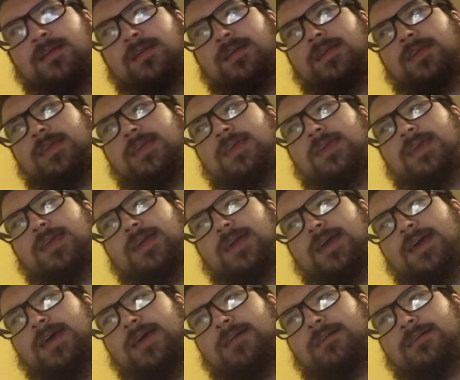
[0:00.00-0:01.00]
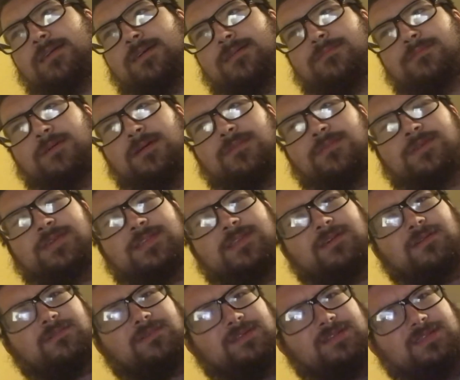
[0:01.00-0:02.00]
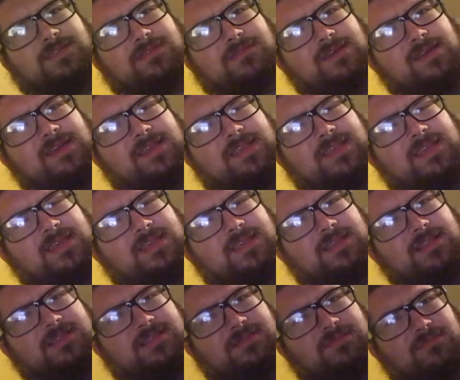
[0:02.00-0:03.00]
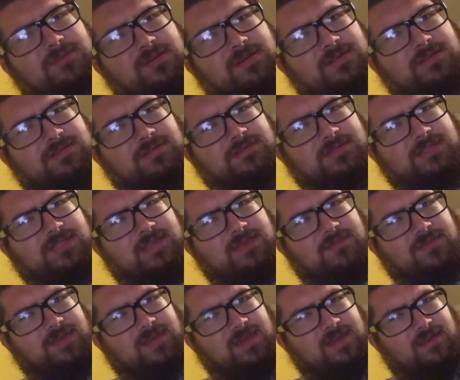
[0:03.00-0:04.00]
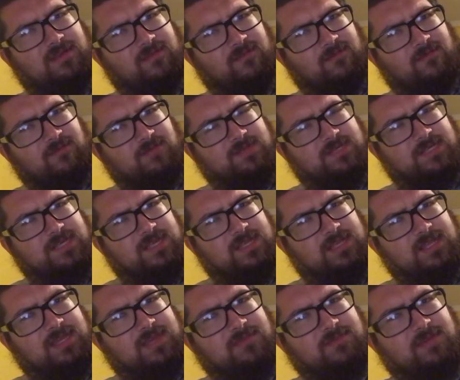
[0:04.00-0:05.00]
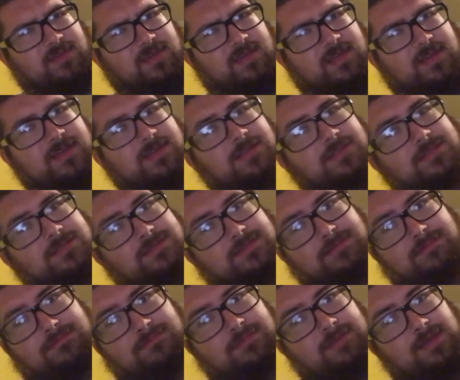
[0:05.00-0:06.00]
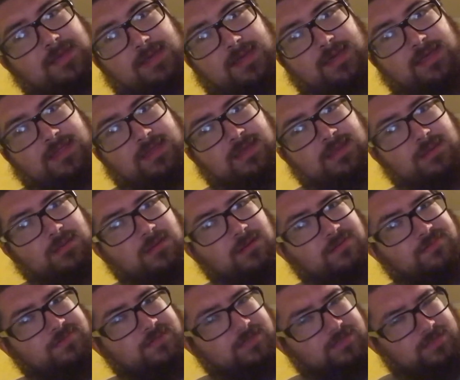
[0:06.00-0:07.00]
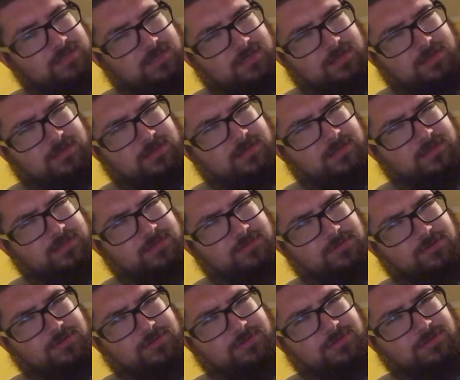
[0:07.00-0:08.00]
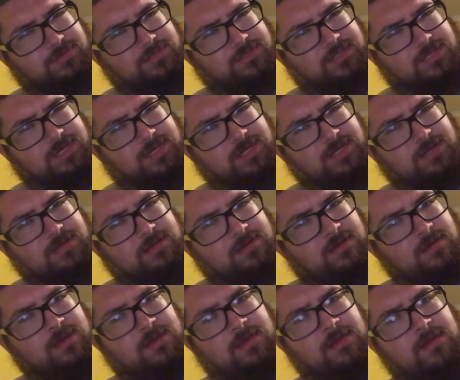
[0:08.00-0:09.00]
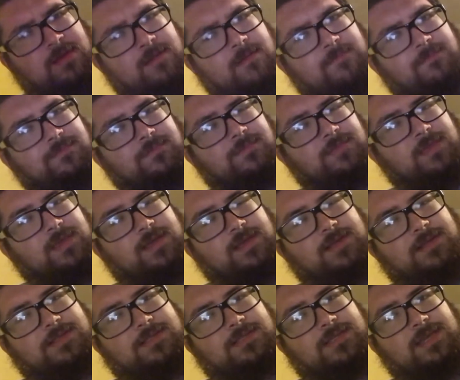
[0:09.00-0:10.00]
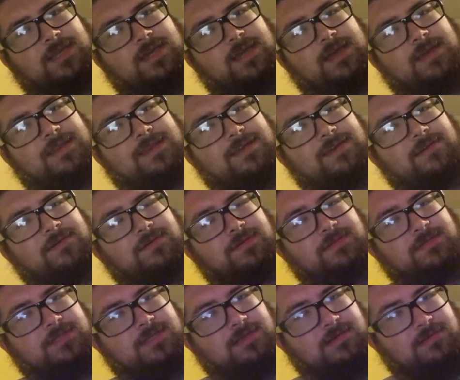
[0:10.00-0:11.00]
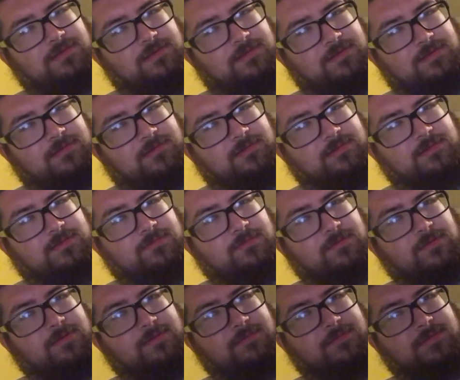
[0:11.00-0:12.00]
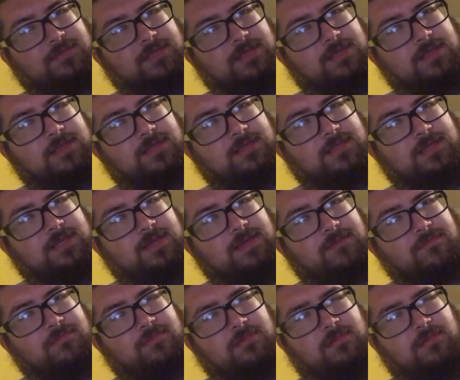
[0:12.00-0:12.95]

Yeah, I probably don't want to try Dia de los Muertos theme again, unfortunately, because, yeah, they nerfed the Dia de los Muertos Jade. Because, yeah, now her shield only works 40% of the time.